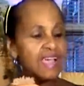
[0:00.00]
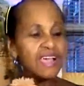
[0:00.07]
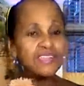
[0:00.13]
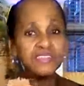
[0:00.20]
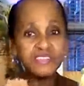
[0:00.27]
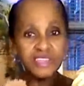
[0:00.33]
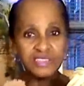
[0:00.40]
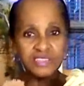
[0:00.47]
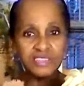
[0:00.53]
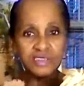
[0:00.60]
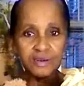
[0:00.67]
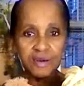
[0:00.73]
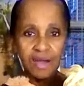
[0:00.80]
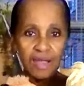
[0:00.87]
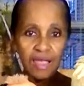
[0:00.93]

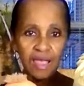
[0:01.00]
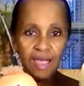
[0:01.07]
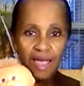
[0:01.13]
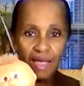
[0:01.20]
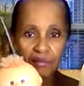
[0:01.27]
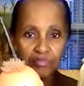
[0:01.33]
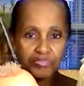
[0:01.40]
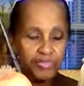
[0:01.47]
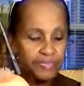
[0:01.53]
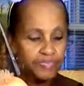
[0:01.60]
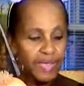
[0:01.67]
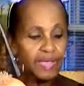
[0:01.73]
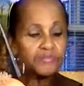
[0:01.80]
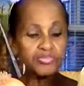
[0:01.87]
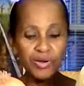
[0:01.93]
Sister and
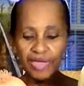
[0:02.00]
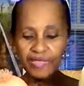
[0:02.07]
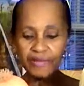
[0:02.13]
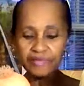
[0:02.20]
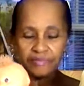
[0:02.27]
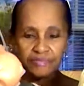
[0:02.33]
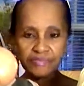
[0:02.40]
brother.